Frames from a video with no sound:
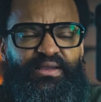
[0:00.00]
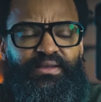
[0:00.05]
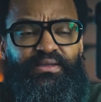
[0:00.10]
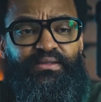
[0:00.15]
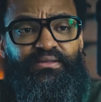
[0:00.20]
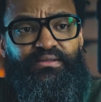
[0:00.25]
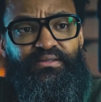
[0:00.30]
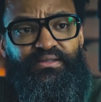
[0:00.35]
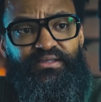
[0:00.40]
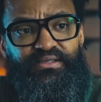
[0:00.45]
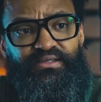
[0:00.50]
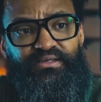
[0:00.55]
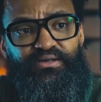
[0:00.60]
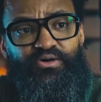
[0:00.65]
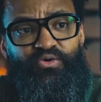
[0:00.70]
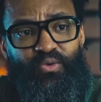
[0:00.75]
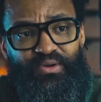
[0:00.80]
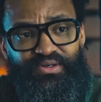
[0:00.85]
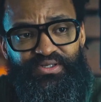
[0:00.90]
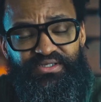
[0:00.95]
The
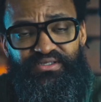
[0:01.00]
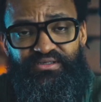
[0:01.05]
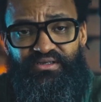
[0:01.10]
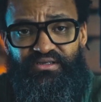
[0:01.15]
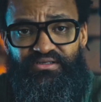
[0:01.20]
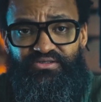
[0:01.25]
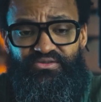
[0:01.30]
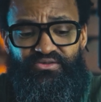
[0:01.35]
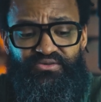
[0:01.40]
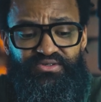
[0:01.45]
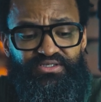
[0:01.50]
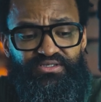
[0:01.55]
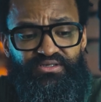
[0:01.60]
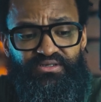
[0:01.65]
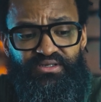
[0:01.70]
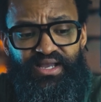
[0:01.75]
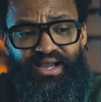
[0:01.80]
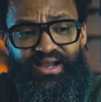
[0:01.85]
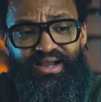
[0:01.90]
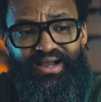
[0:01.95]
quality also is
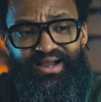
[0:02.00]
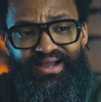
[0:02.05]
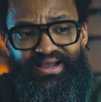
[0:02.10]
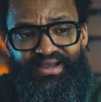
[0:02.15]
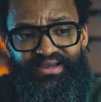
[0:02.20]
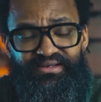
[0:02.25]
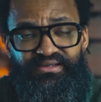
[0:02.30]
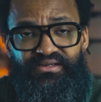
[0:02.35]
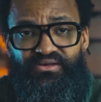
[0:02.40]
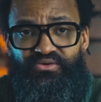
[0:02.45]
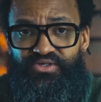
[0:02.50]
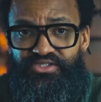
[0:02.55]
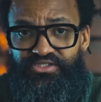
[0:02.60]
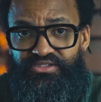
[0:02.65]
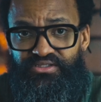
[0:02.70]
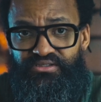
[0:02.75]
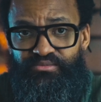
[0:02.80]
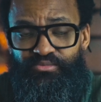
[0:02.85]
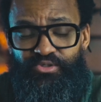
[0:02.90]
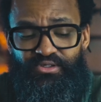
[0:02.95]
highly
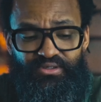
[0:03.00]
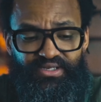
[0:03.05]
questionable.